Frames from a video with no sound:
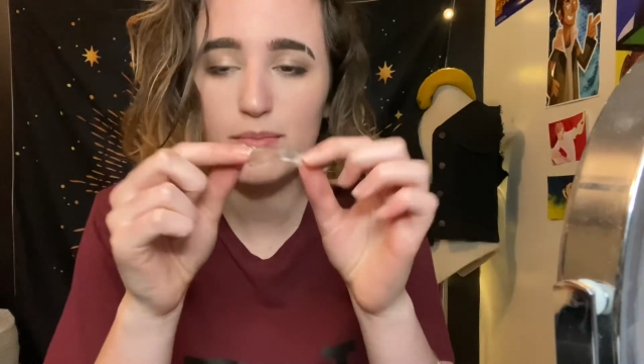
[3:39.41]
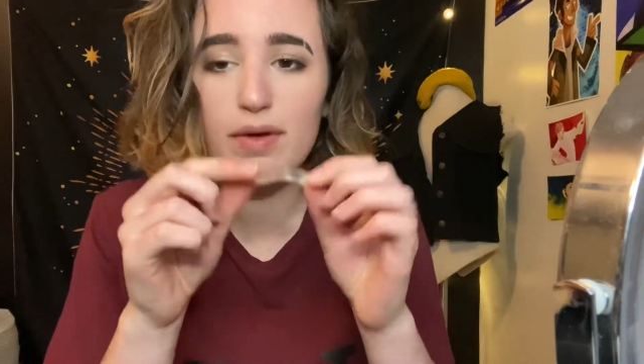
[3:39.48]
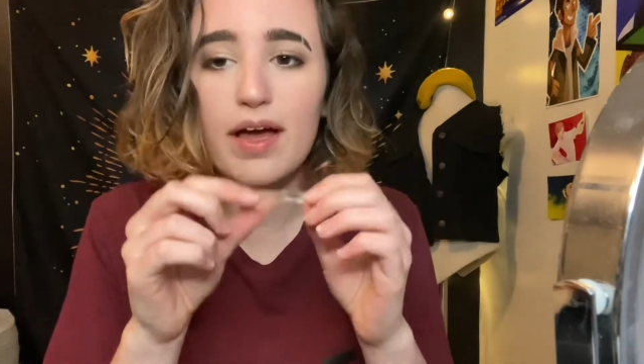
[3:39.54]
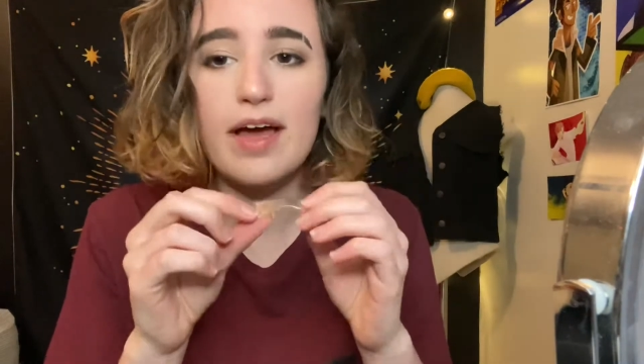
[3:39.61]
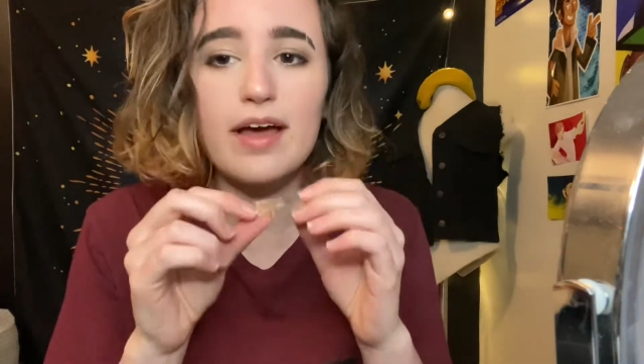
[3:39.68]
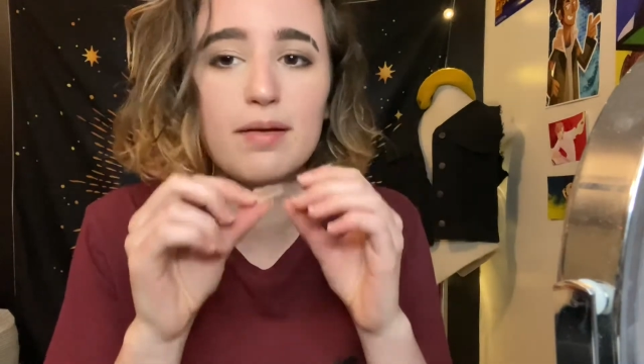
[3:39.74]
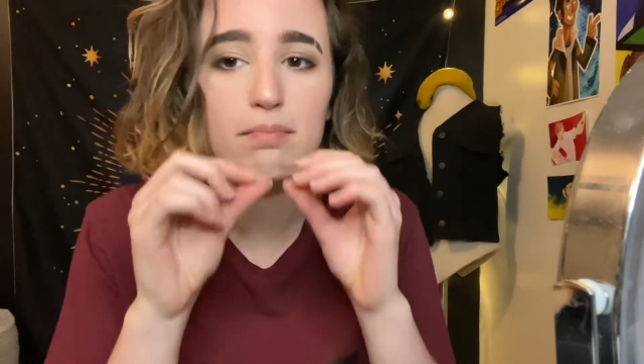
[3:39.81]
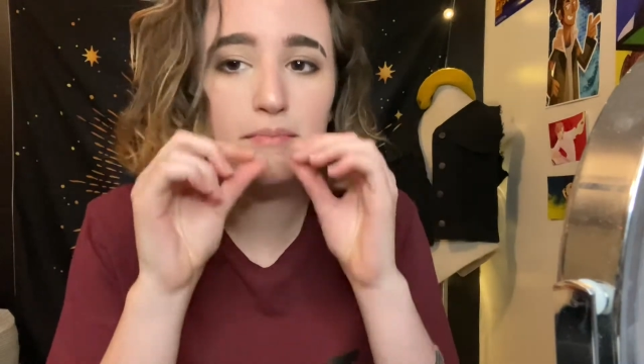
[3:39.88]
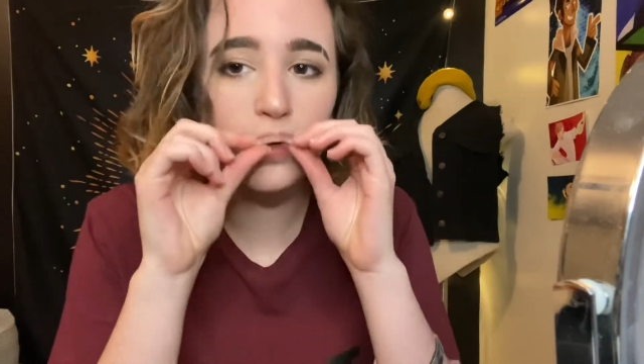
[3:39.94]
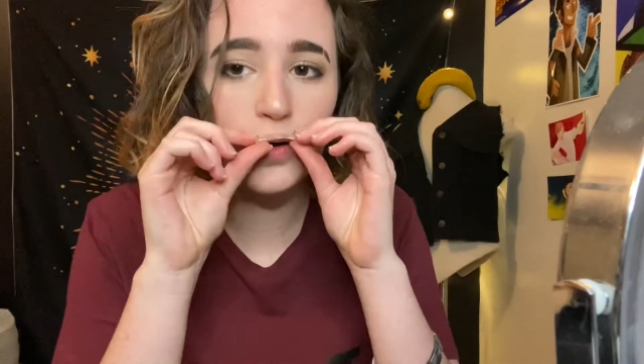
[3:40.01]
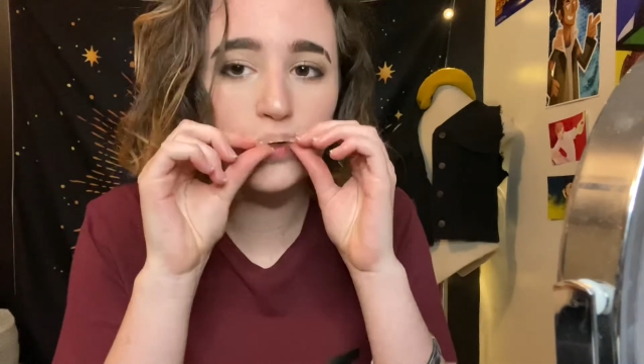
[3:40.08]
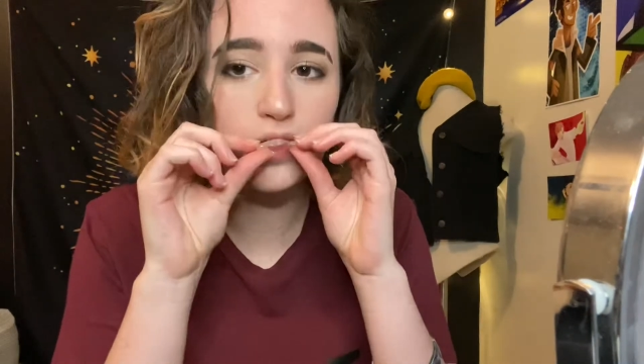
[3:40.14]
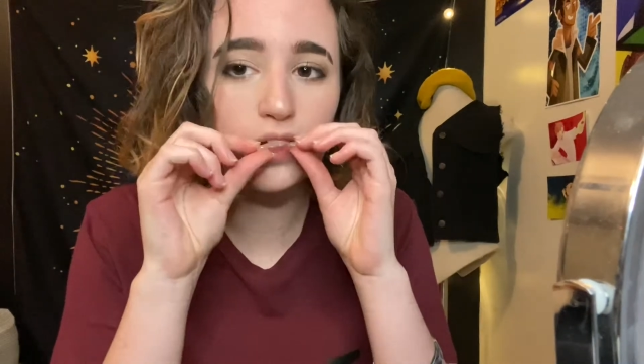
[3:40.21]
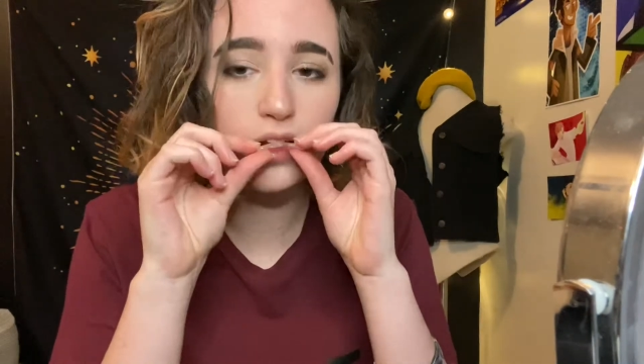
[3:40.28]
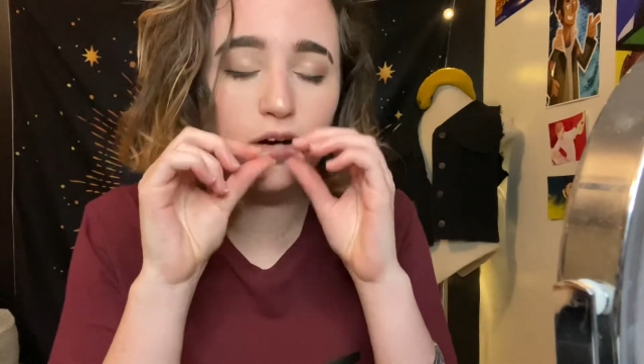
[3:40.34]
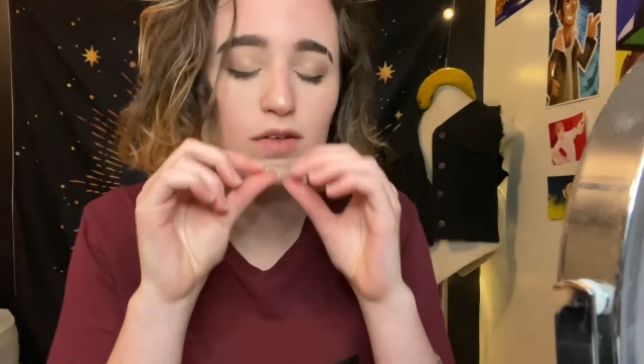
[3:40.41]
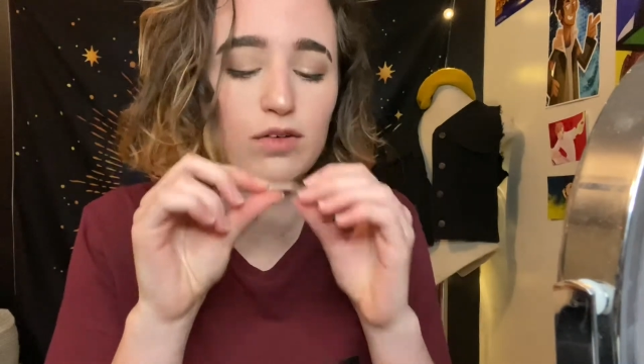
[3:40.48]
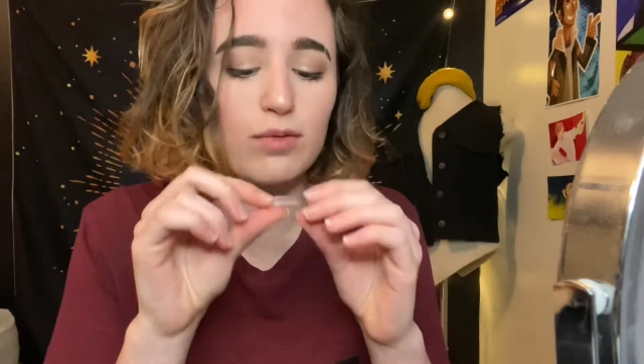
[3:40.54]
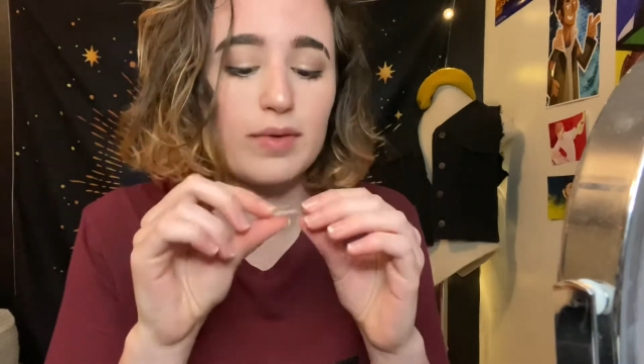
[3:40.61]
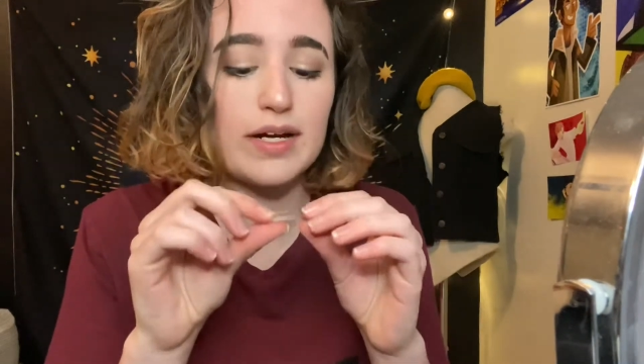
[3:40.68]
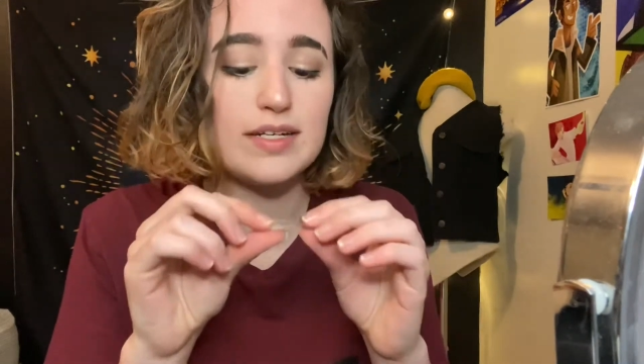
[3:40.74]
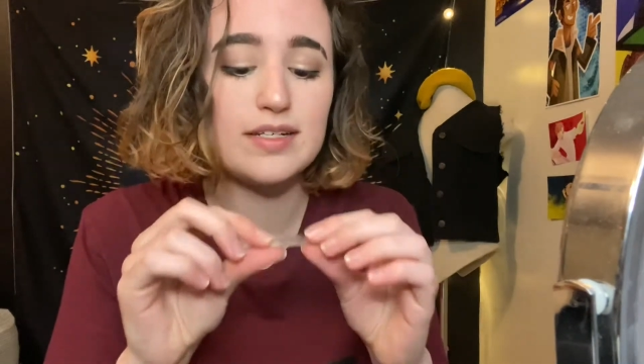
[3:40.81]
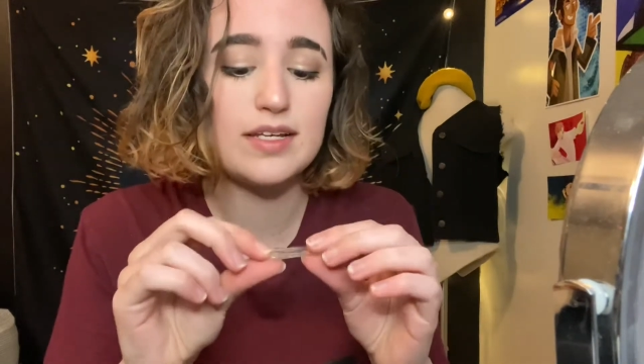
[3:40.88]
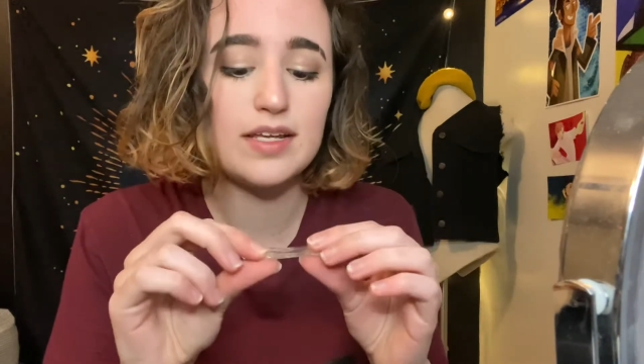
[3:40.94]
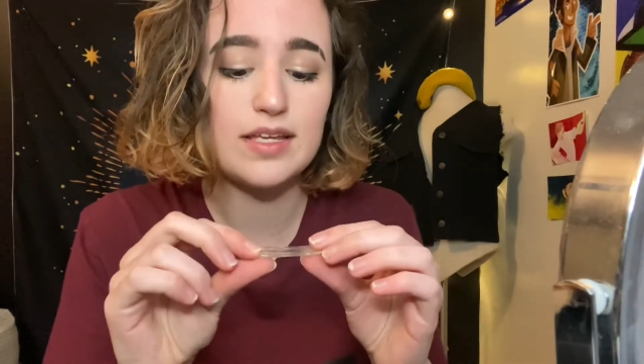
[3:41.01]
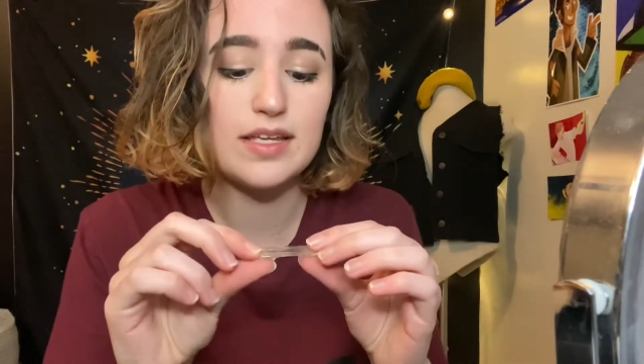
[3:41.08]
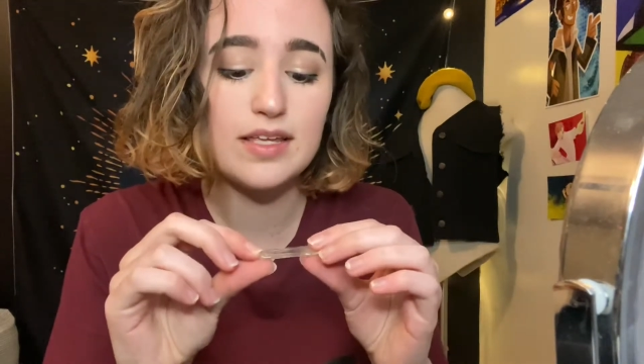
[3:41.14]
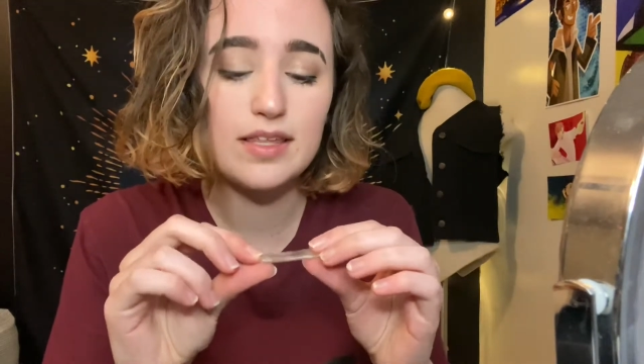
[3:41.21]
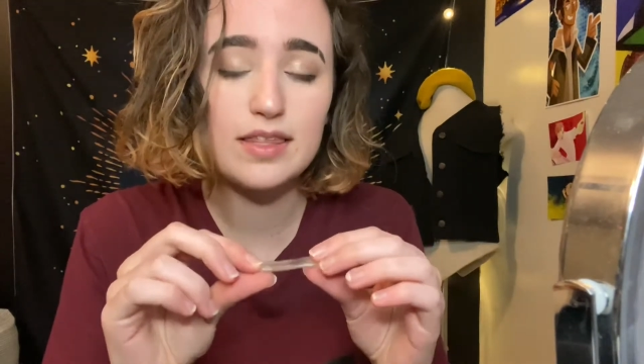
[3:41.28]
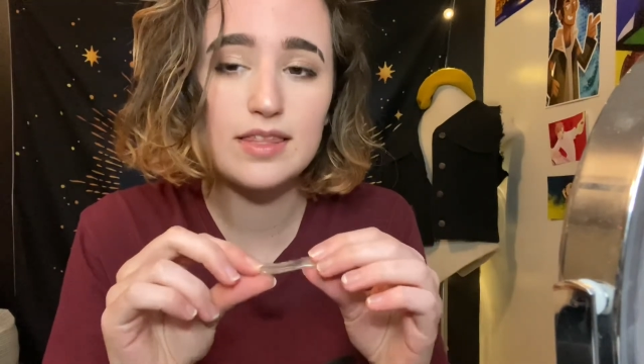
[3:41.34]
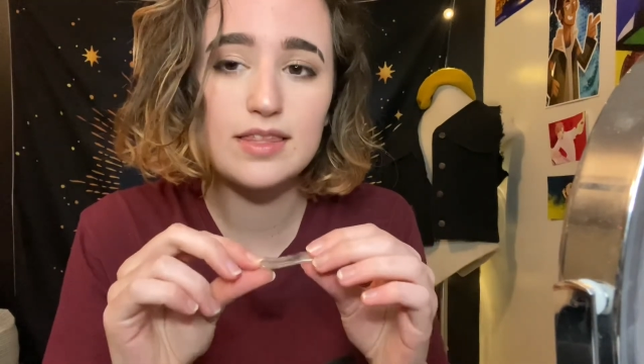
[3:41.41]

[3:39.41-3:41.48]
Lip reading: and mold it over my teeth